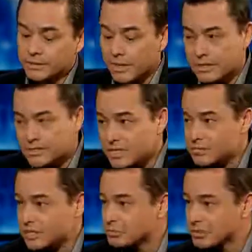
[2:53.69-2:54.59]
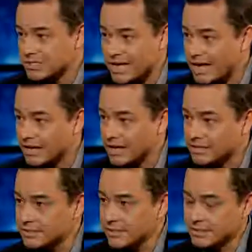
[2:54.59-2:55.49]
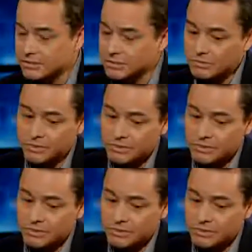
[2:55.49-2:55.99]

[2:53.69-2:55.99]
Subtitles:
not as subjects, but as allies. And so